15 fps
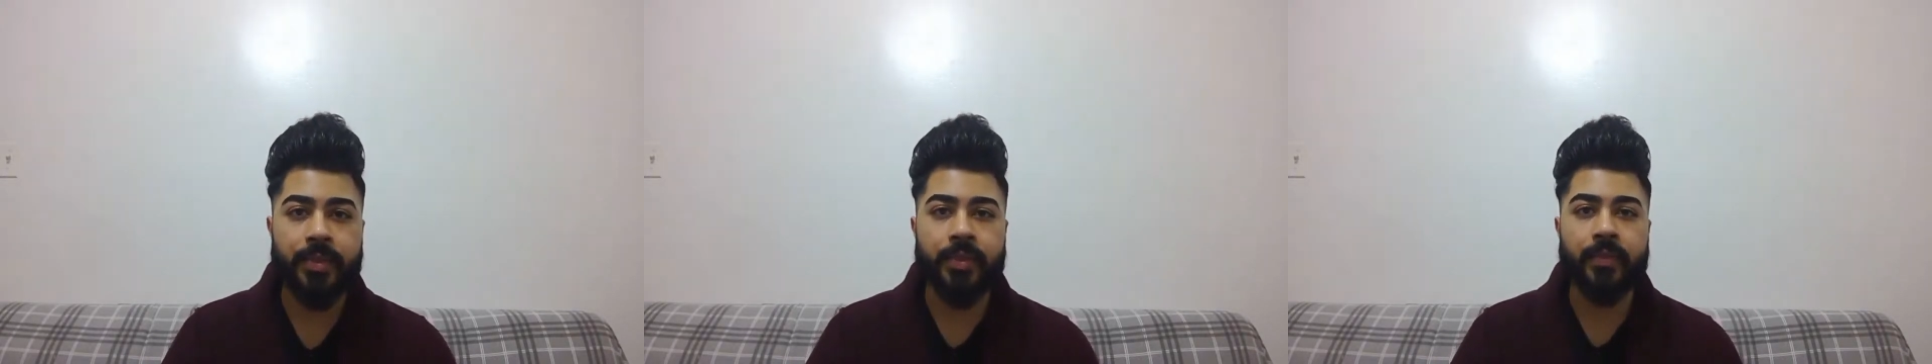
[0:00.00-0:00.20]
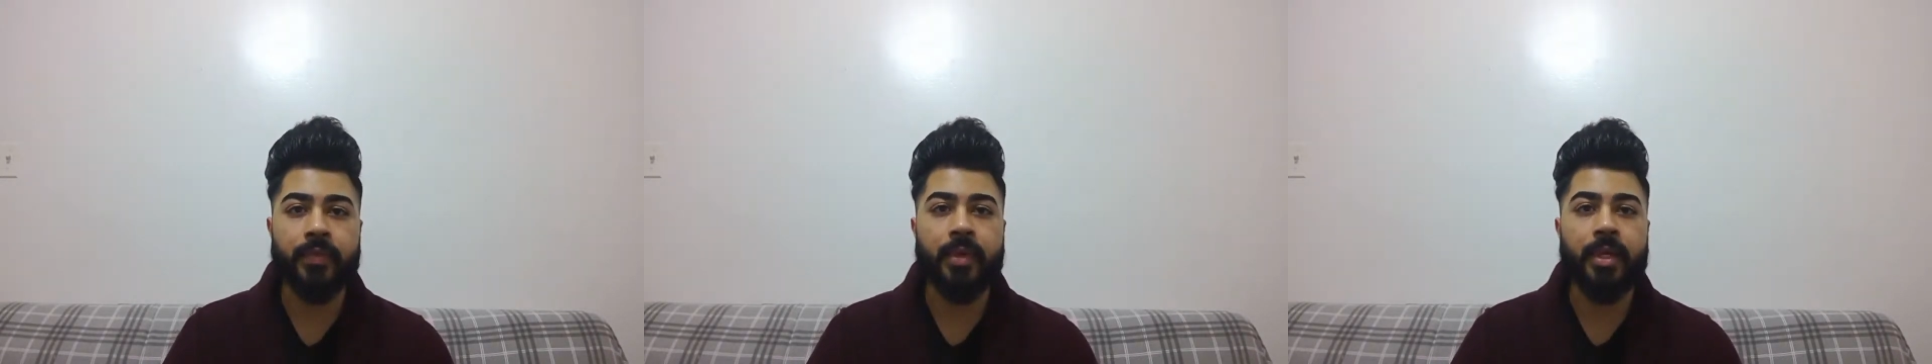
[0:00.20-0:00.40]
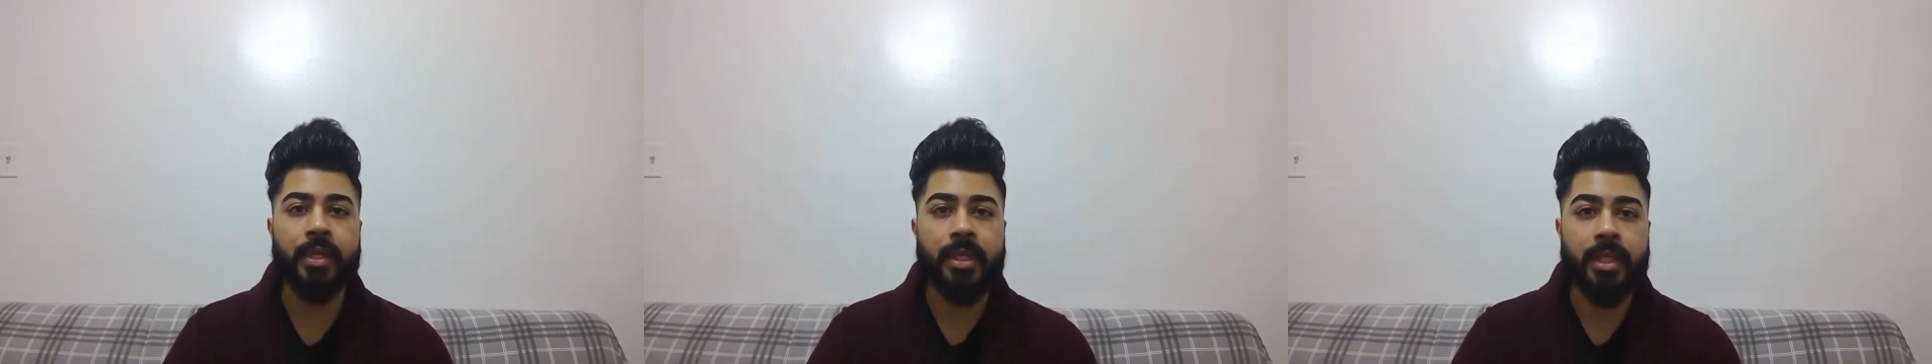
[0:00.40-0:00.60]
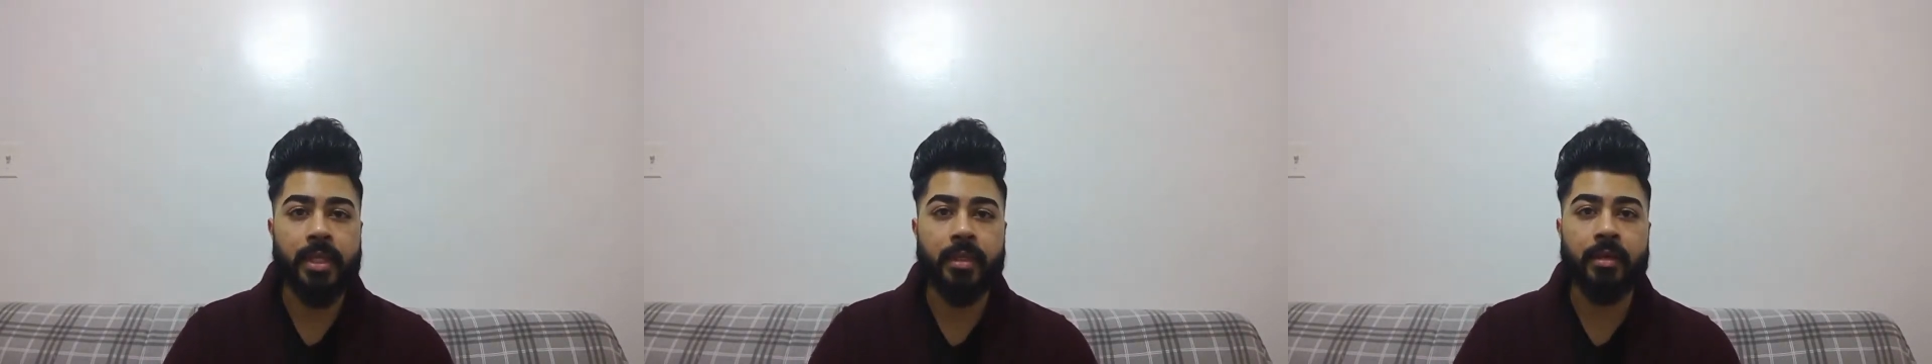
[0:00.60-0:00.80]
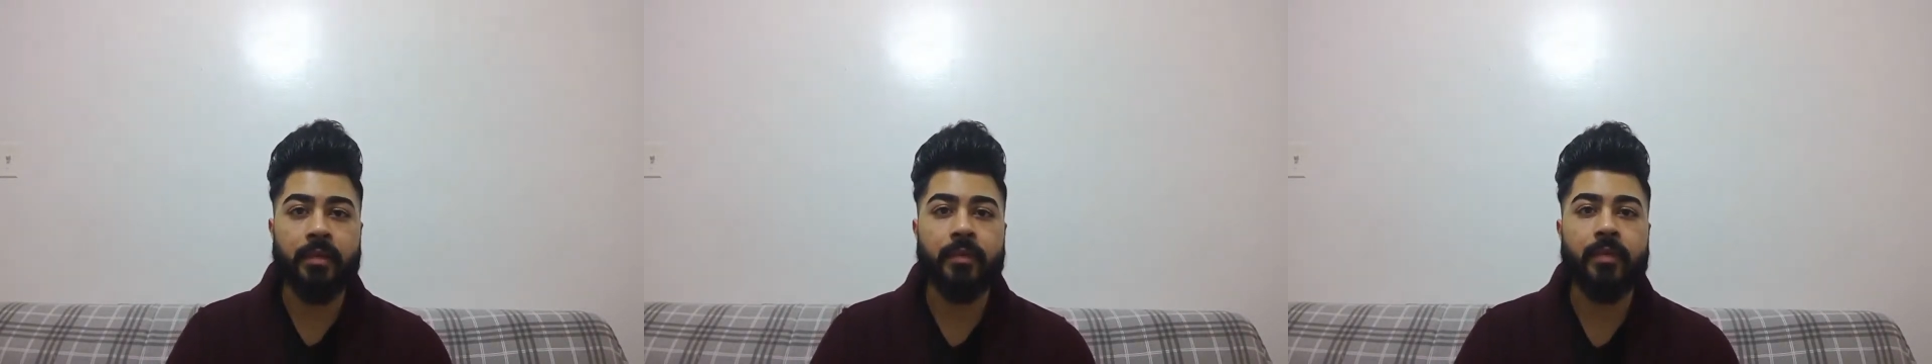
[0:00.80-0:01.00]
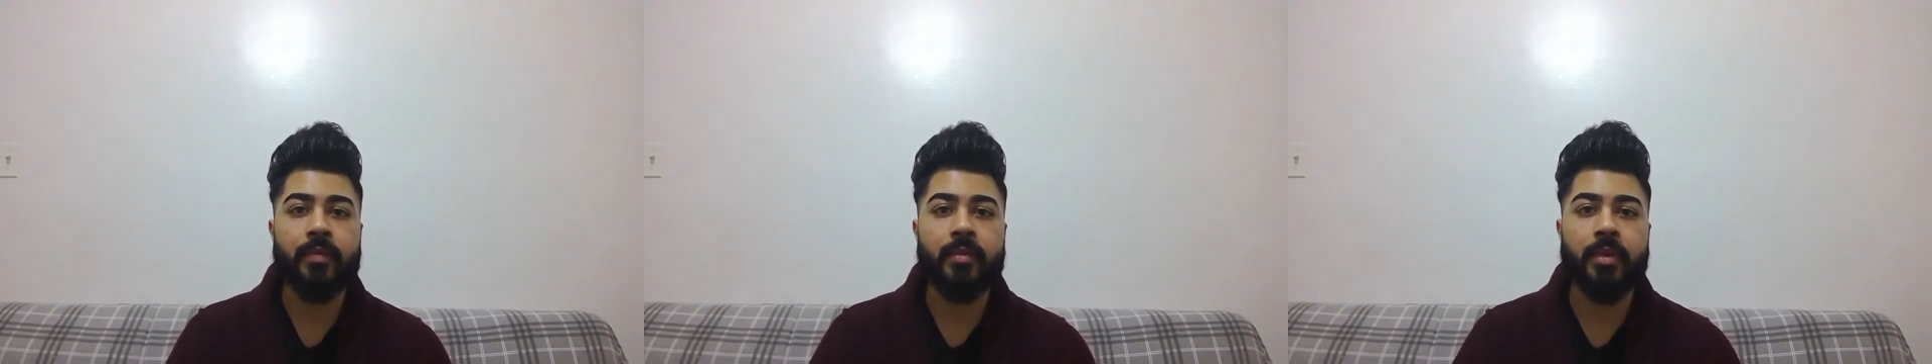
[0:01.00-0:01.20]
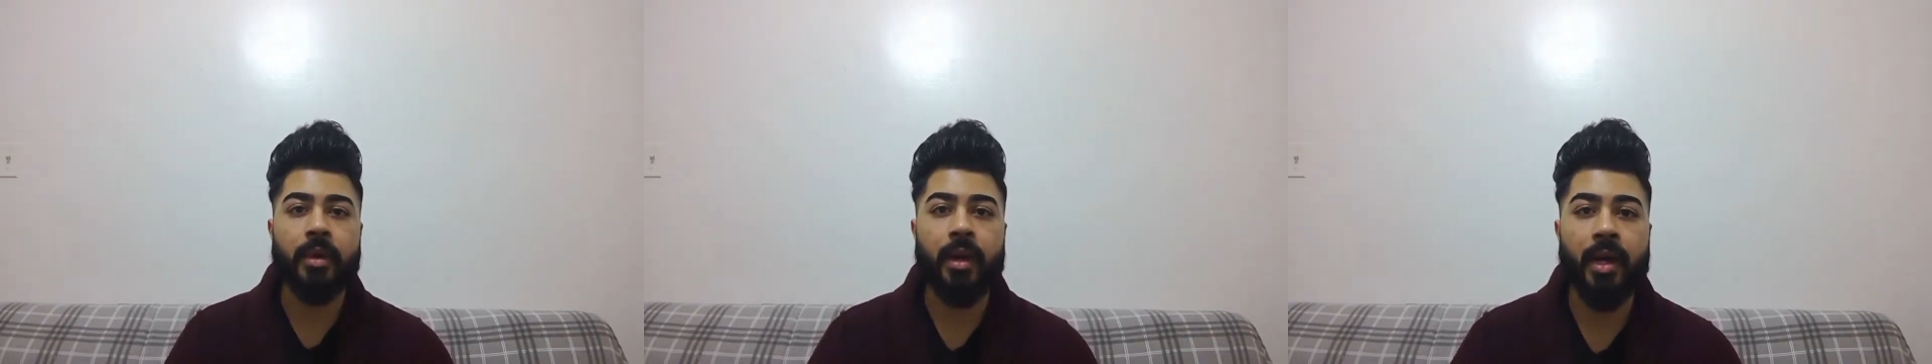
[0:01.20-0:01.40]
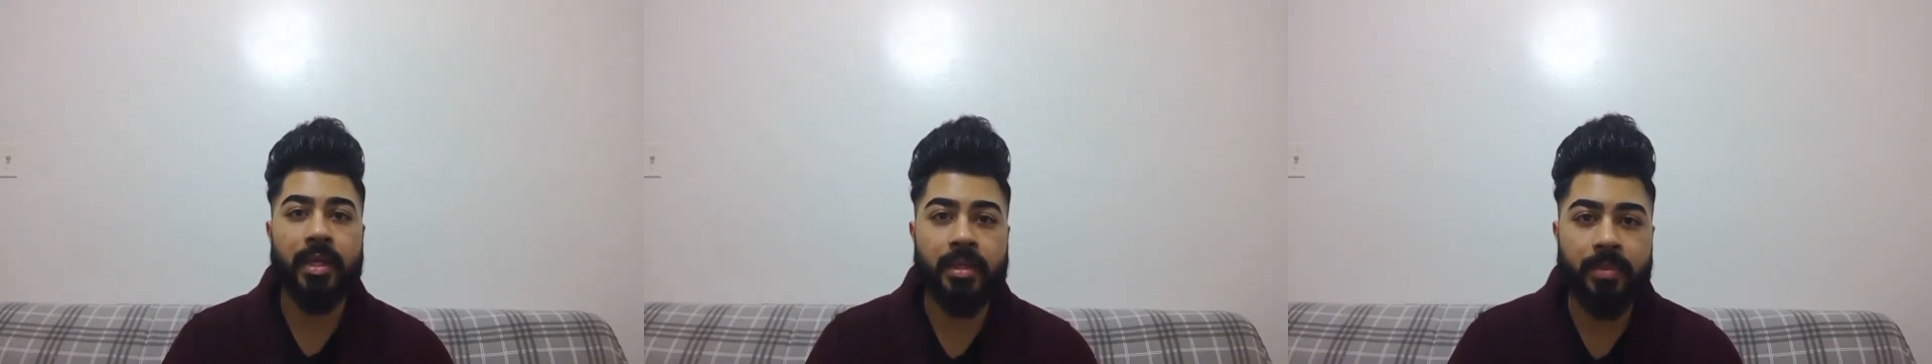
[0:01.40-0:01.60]
volunteer for
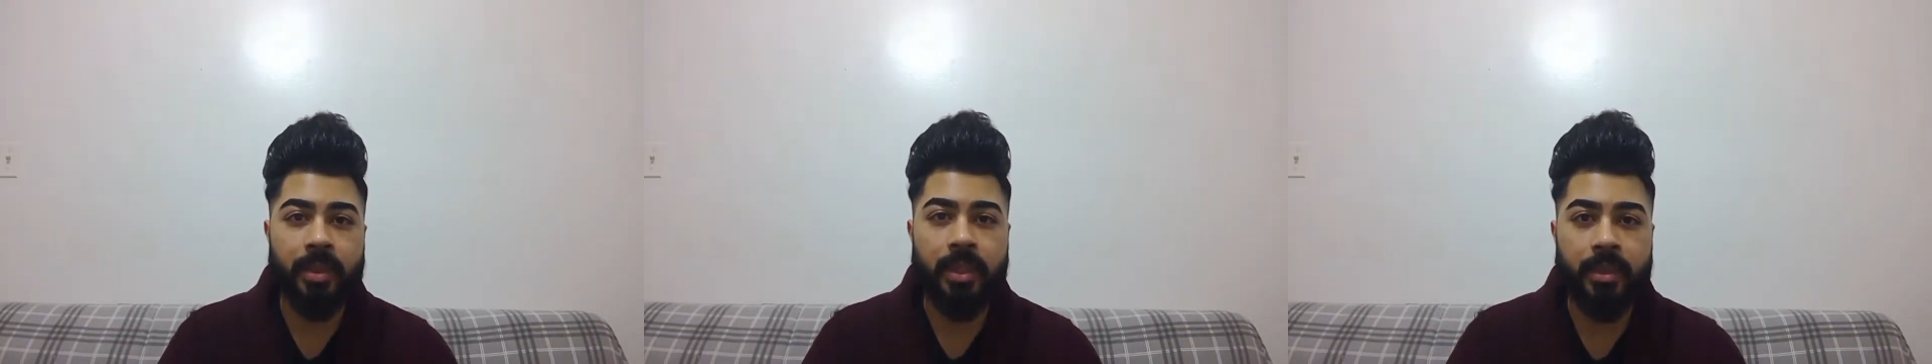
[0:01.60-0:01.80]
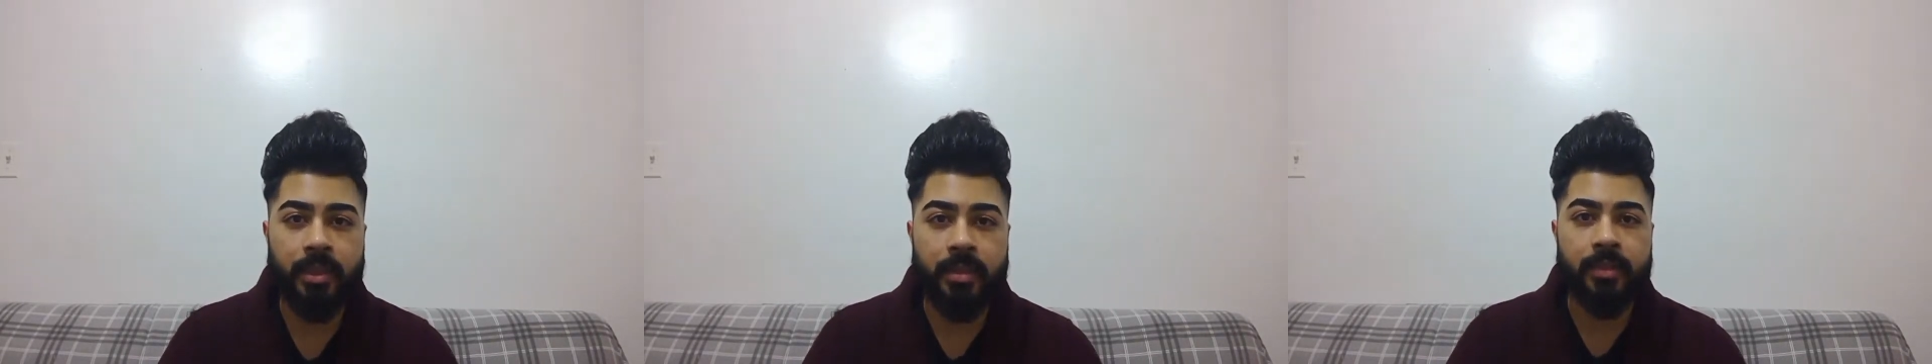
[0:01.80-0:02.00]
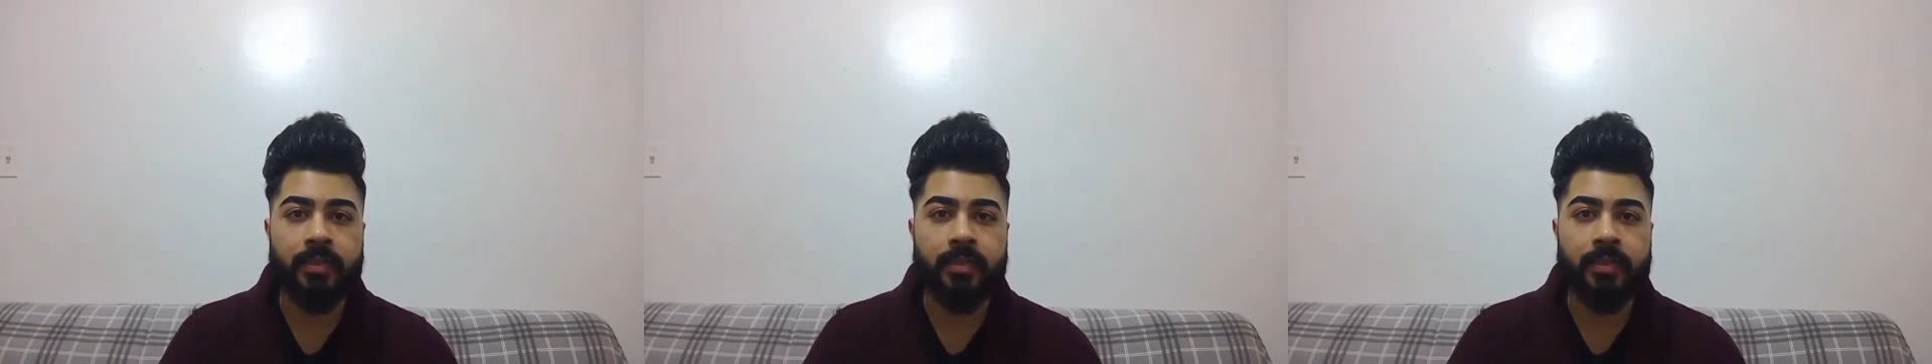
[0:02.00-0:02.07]
hospitals,